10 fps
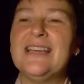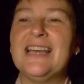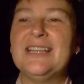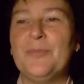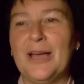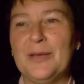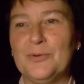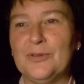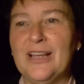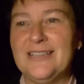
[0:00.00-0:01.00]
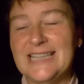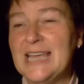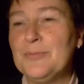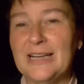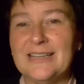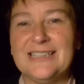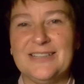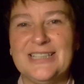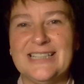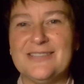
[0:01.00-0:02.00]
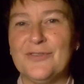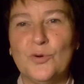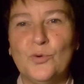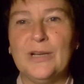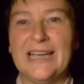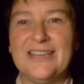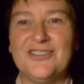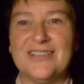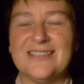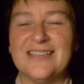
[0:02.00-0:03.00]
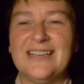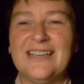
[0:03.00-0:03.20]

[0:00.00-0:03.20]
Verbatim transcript: and Bible and table activities for all ages,